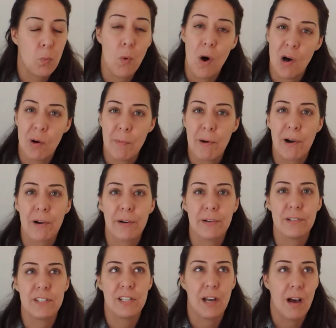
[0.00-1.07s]

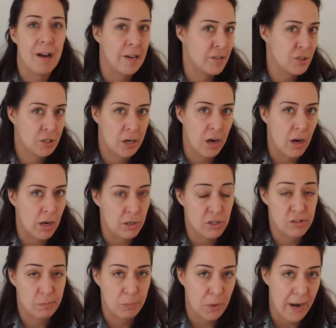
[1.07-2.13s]
Walmart,
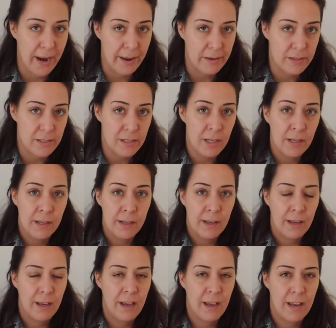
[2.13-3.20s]
Oshkosh brand,
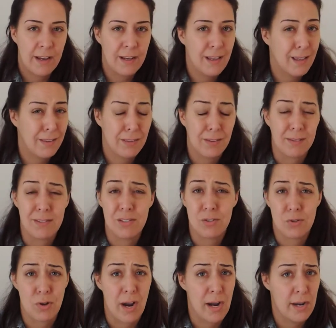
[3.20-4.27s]
and it
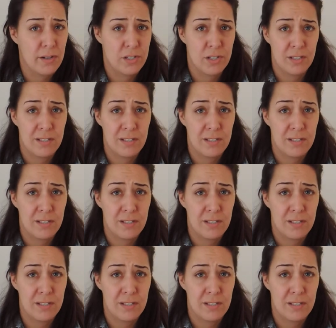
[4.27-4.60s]
looked trash.